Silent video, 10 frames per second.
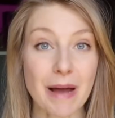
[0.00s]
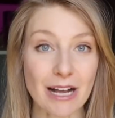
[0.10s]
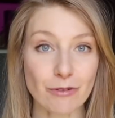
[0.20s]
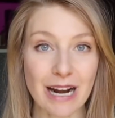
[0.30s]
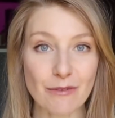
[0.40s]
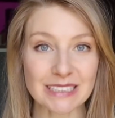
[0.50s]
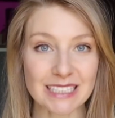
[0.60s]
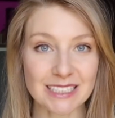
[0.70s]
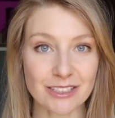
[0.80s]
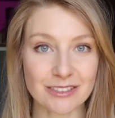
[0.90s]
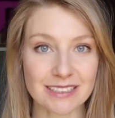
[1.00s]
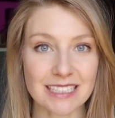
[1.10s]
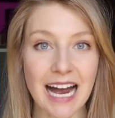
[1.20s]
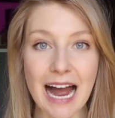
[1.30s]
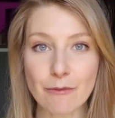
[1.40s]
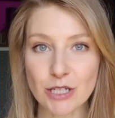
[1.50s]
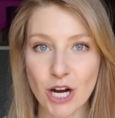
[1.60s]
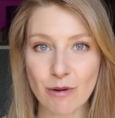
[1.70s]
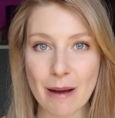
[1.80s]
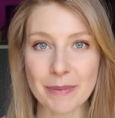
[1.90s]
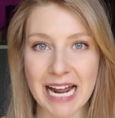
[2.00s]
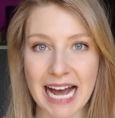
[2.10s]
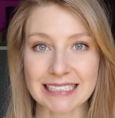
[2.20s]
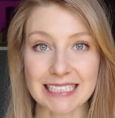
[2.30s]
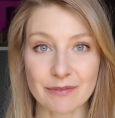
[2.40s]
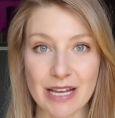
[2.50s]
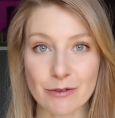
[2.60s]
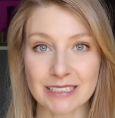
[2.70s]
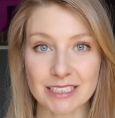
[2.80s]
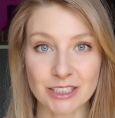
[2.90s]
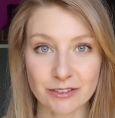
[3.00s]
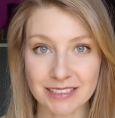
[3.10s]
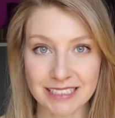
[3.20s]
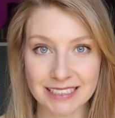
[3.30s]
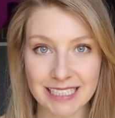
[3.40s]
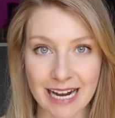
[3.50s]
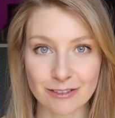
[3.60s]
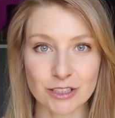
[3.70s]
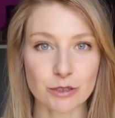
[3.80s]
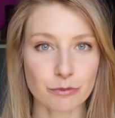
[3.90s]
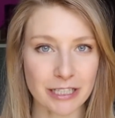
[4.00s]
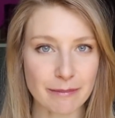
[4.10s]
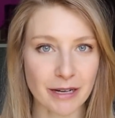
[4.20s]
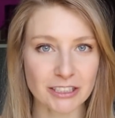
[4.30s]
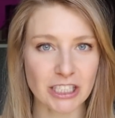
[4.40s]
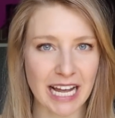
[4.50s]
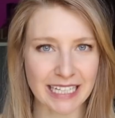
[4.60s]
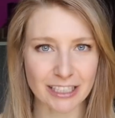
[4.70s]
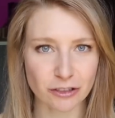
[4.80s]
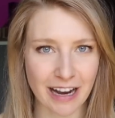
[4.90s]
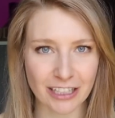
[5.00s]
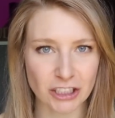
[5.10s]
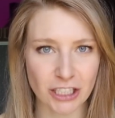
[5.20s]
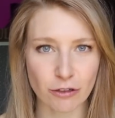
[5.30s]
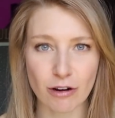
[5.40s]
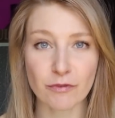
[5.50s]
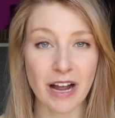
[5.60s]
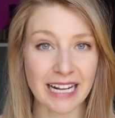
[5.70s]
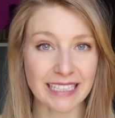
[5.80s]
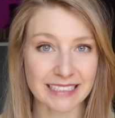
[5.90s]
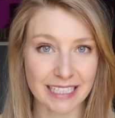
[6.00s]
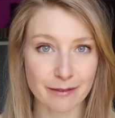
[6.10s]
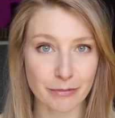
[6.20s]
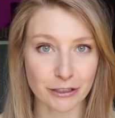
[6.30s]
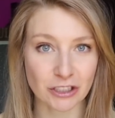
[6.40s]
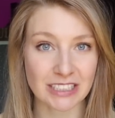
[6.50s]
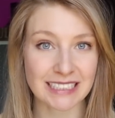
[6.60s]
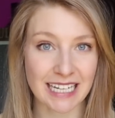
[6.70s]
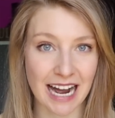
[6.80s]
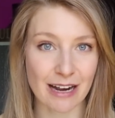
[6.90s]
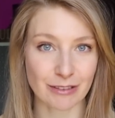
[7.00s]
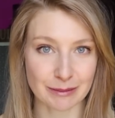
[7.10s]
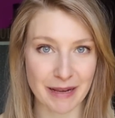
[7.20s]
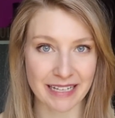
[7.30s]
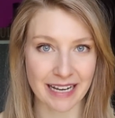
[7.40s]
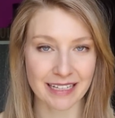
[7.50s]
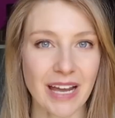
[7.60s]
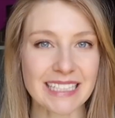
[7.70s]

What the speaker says: Back when I was a student, I would go up and ask if there was a student discount to pretty much any attraction or for any ticket purchase that I was making.